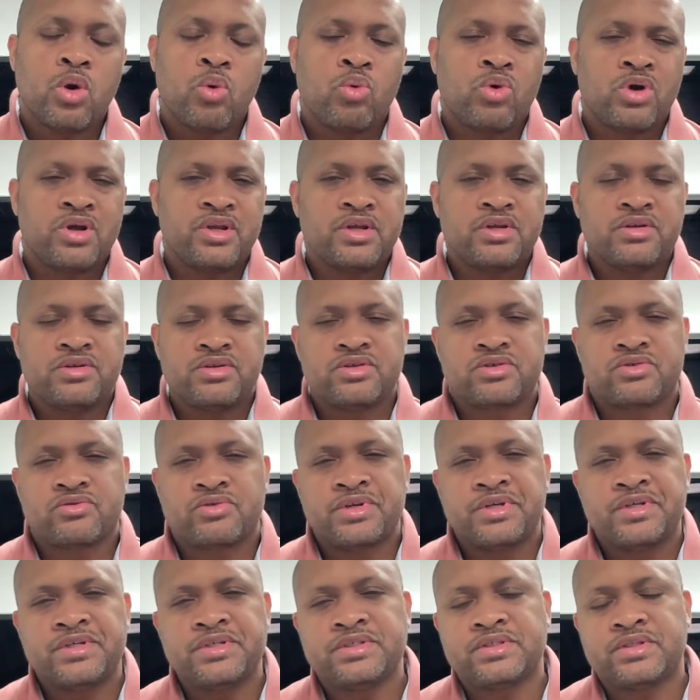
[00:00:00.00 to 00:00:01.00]
what
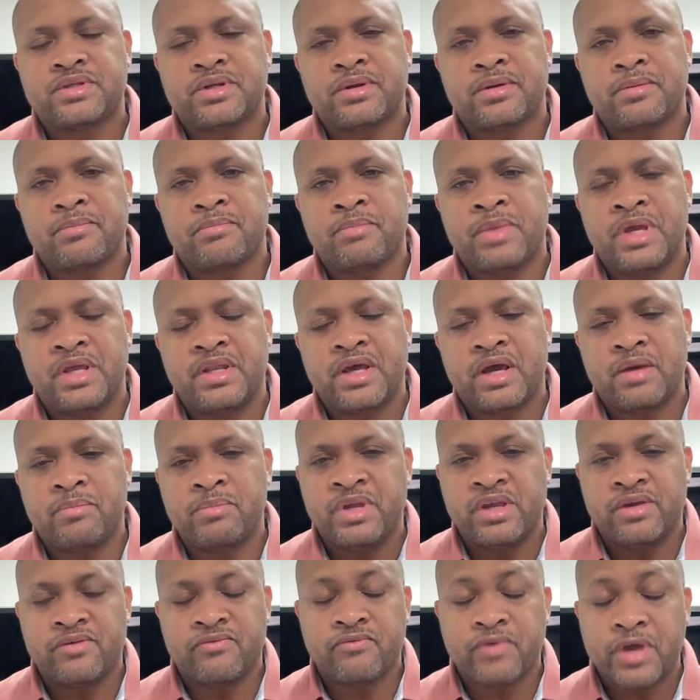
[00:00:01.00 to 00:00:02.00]
industries may not
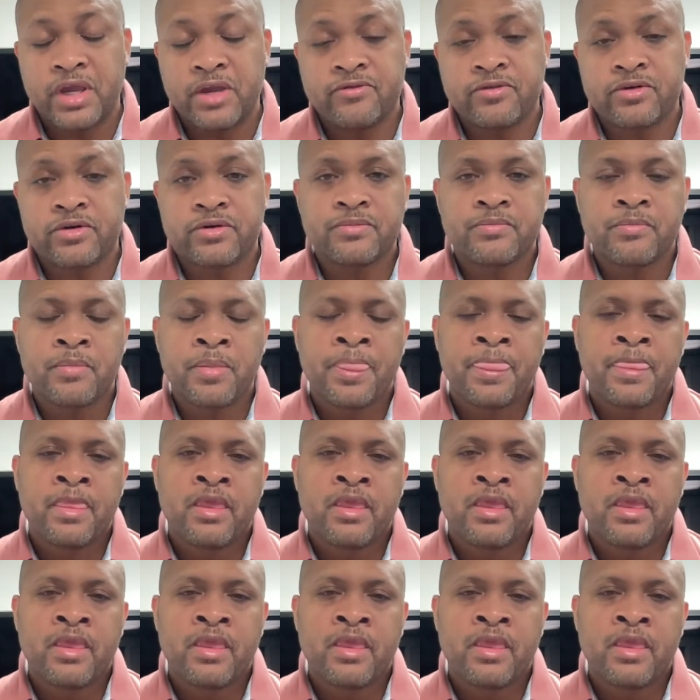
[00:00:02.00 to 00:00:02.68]
be in favor.